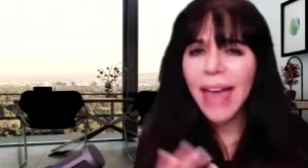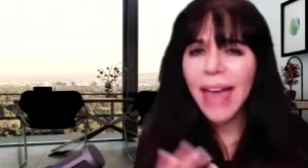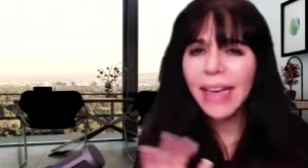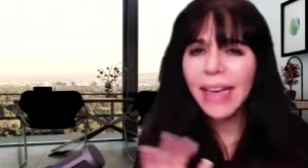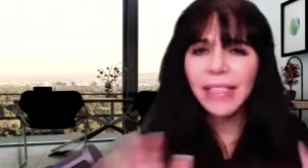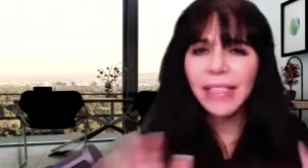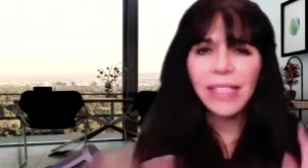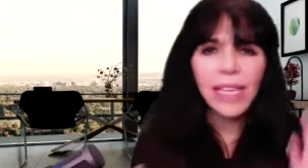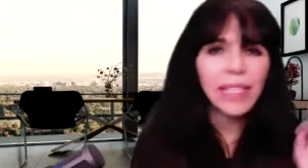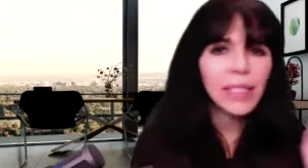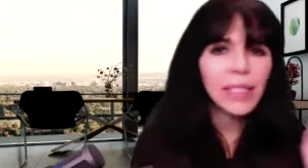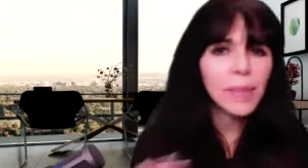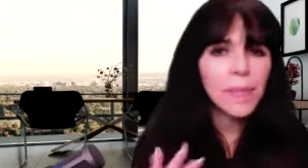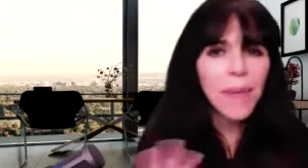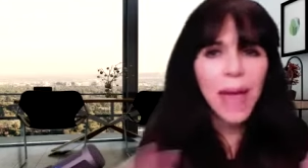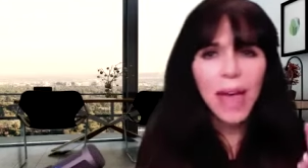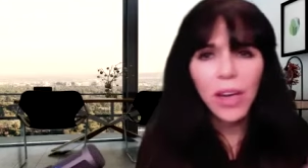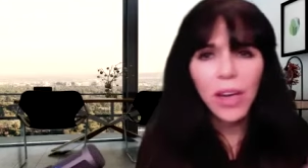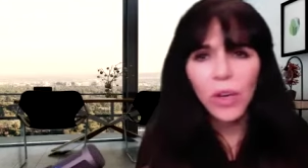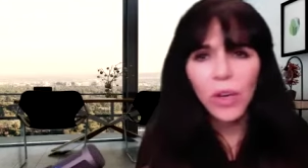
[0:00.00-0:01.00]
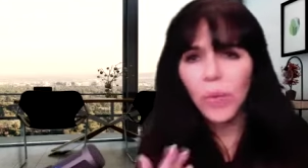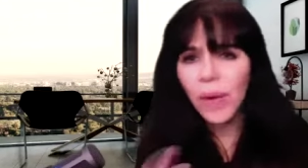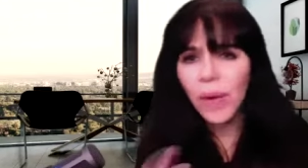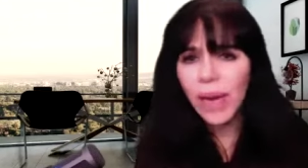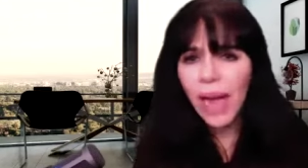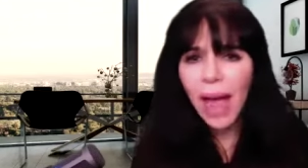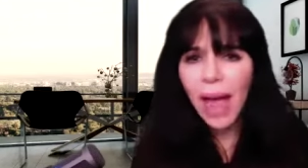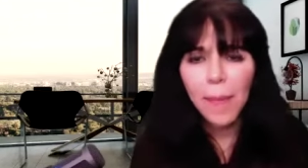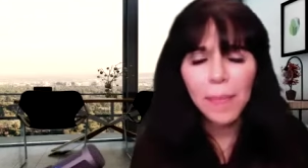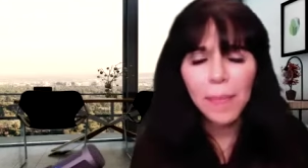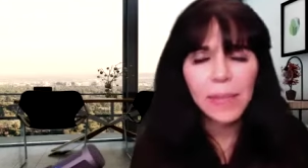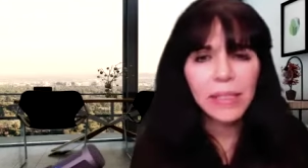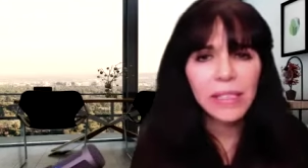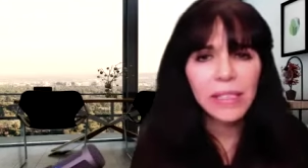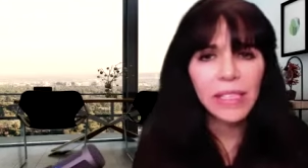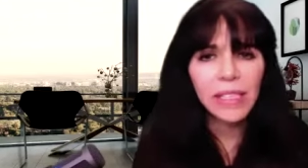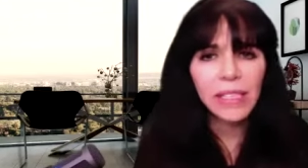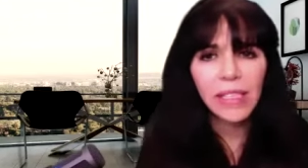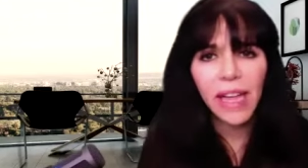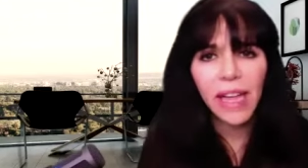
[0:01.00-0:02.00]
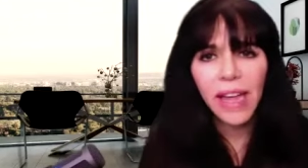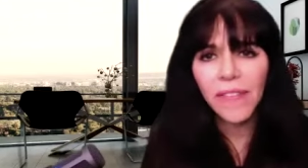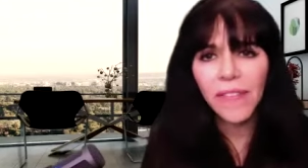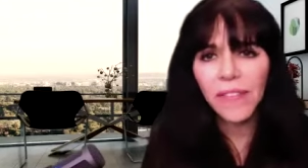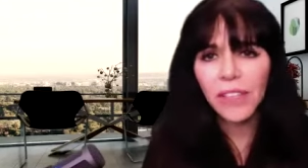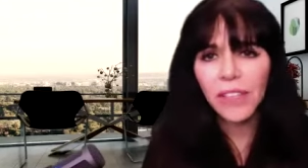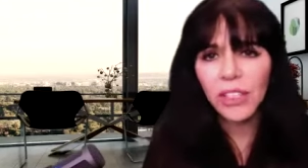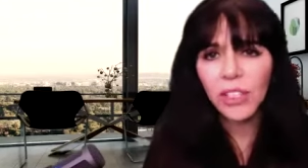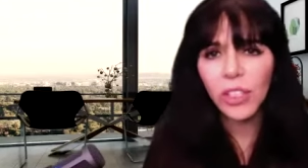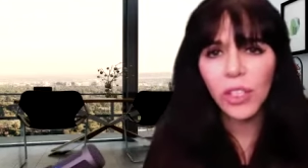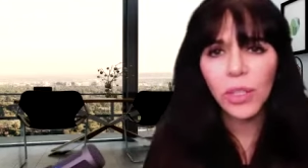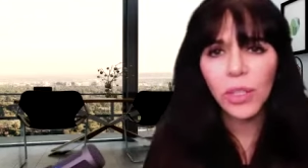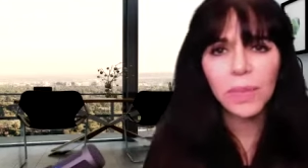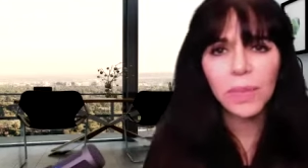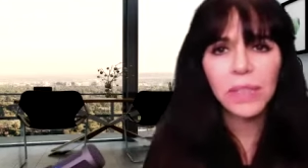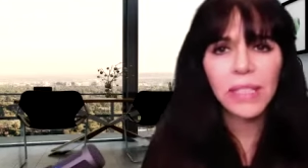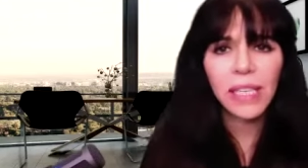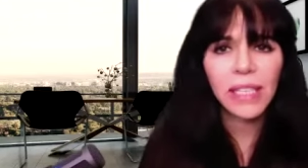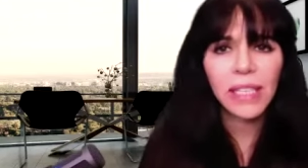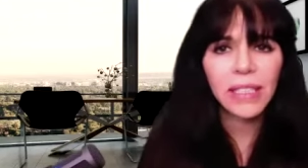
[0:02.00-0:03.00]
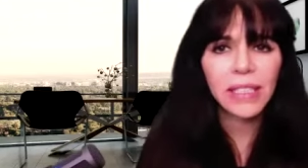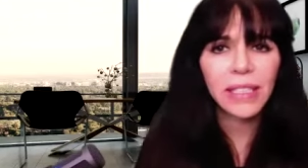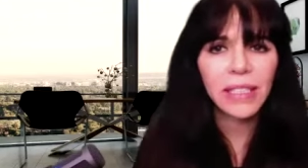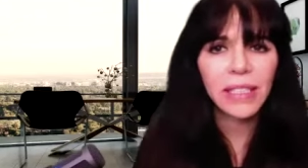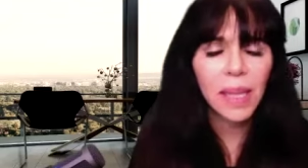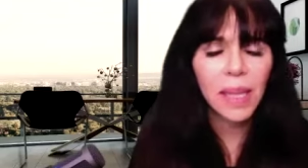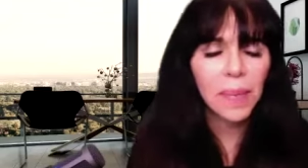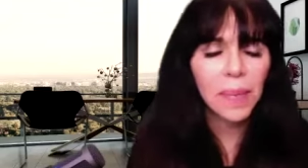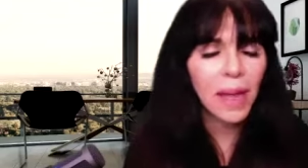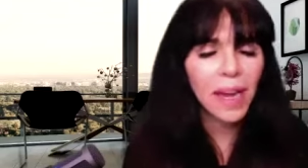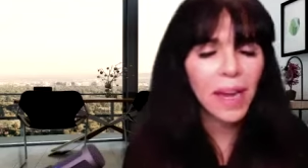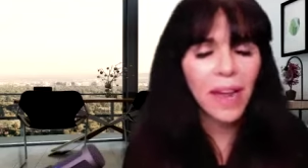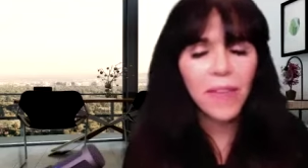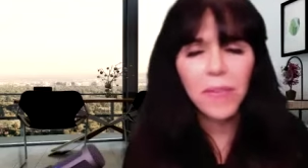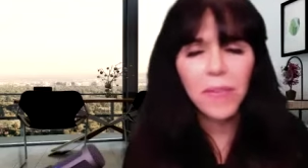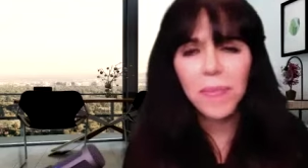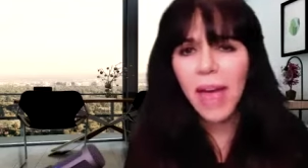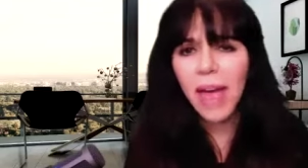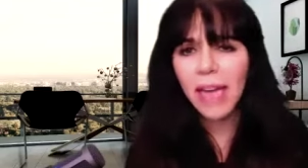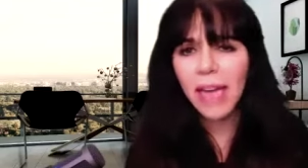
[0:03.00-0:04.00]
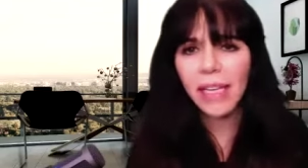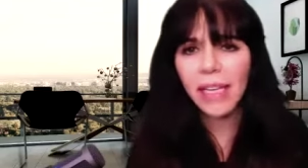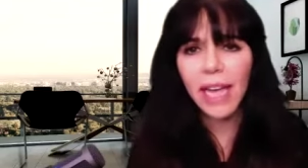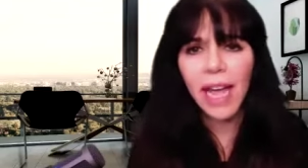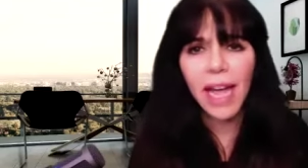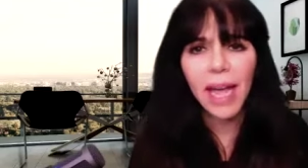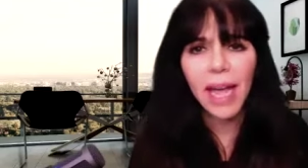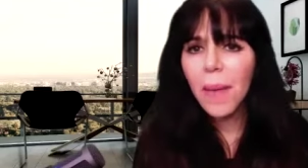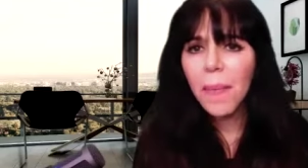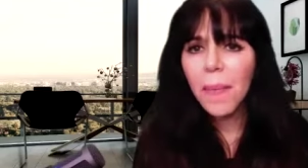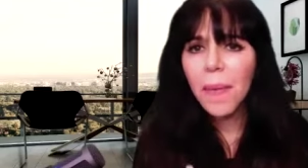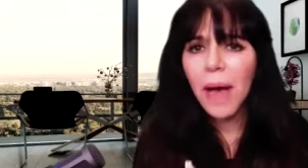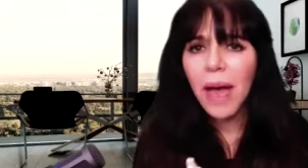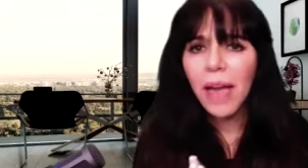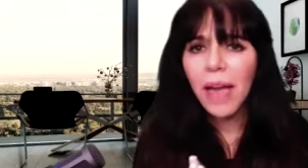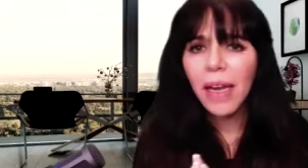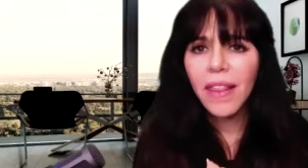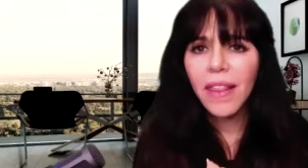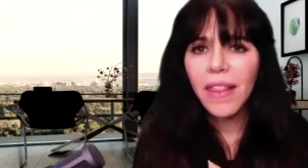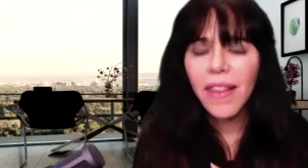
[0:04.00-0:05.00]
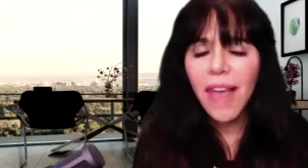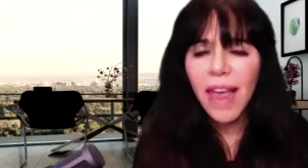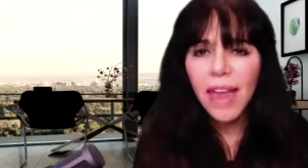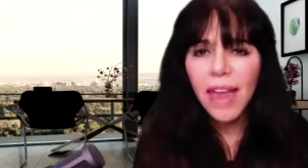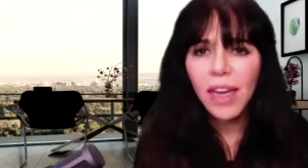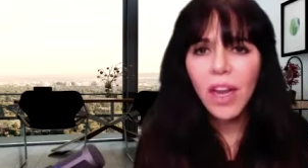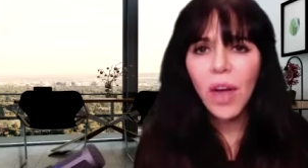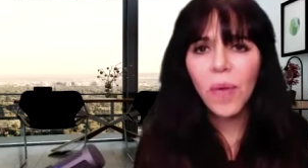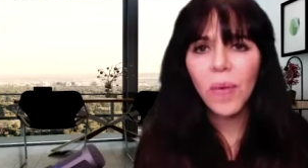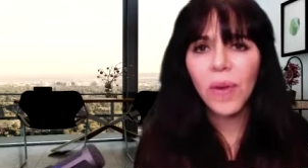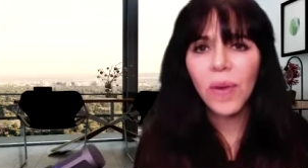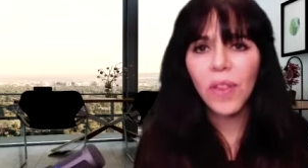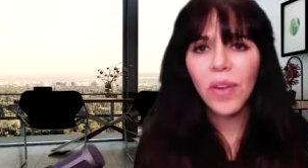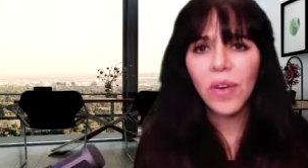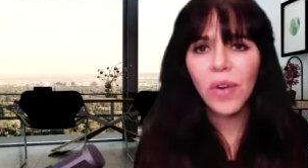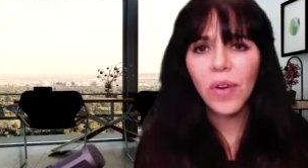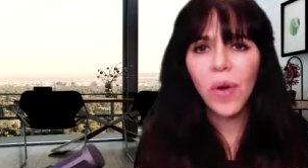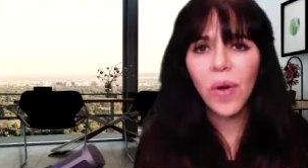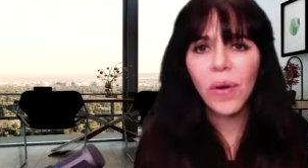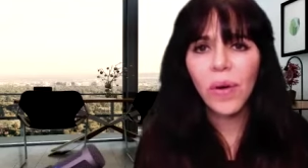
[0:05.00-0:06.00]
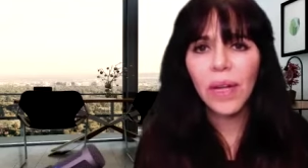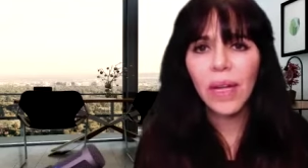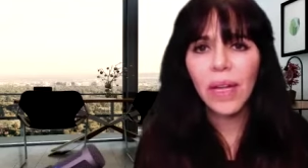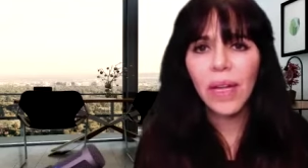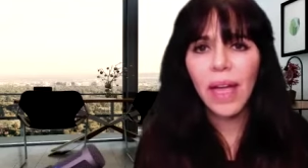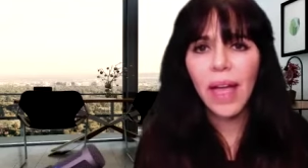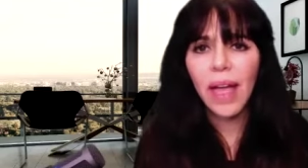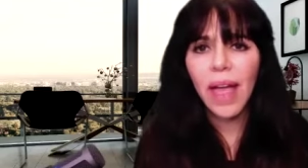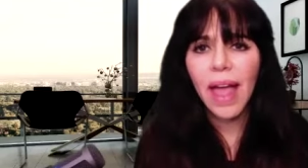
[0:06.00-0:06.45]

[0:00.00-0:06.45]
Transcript: And it doesn't matter what happens in life and circumstances. They might have a bad day, but they know where they're going.